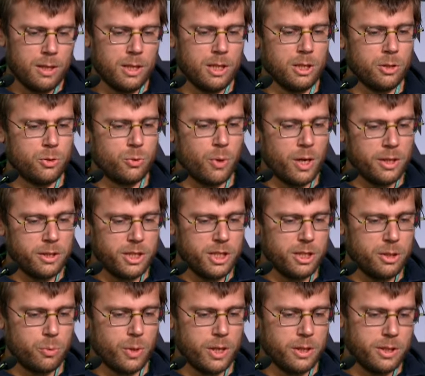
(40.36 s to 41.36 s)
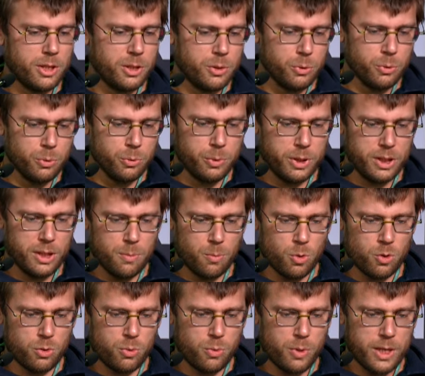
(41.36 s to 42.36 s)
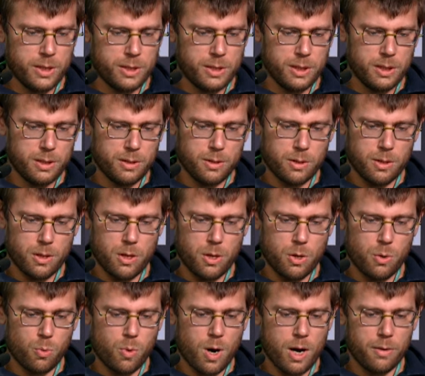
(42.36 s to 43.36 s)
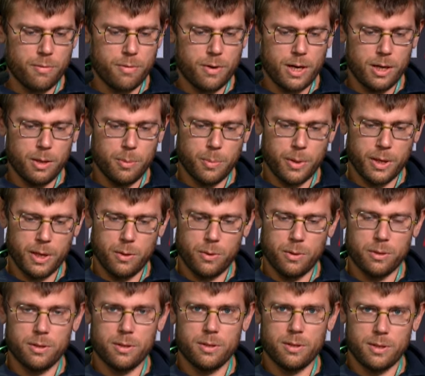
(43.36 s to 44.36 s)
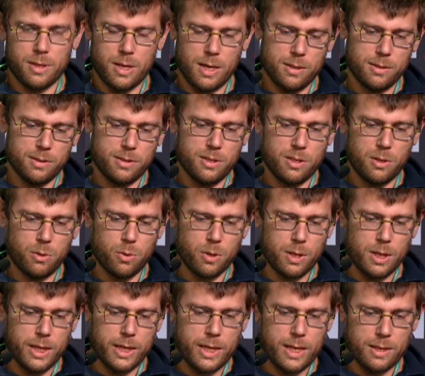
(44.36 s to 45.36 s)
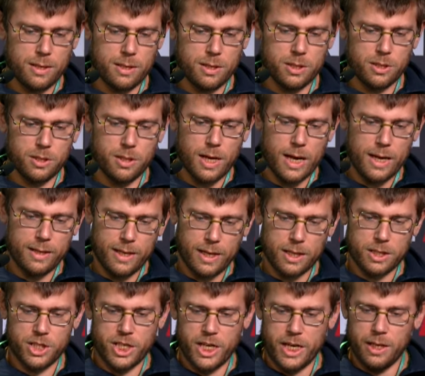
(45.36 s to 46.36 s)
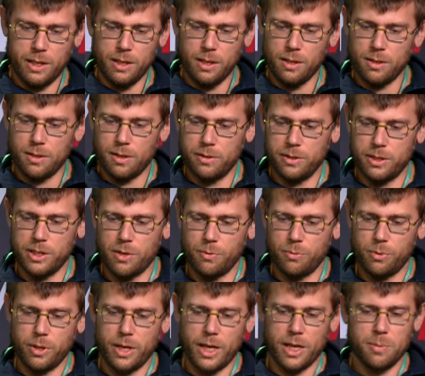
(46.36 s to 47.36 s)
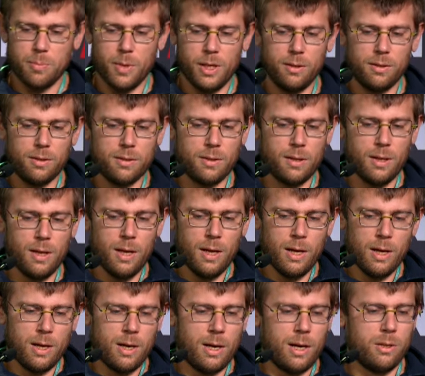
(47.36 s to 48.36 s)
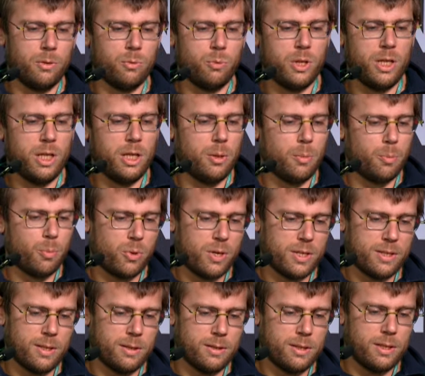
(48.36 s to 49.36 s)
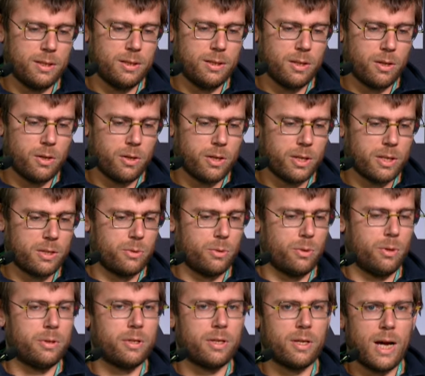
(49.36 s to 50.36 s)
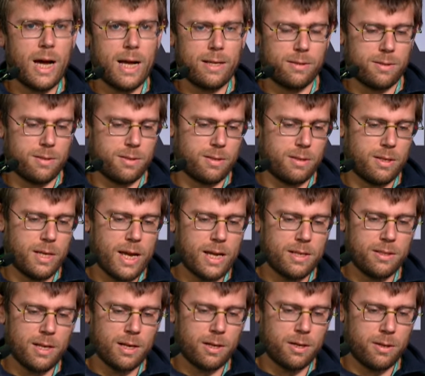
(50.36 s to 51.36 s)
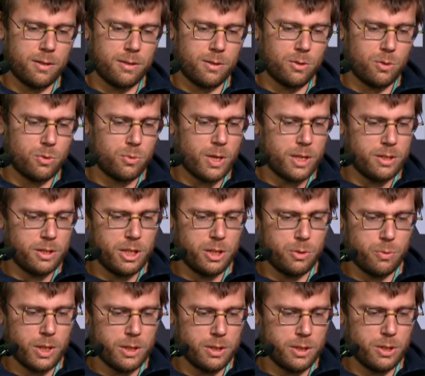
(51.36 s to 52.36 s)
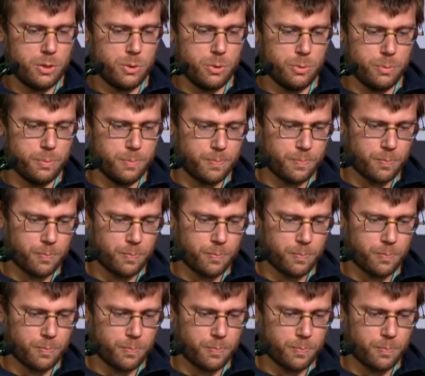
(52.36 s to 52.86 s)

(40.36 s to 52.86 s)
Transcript: In 2022, we demonstrated a Wi-Fi pre-auth and zero-click attack chain on the infotainment, and we presented the result at HEXACON2024.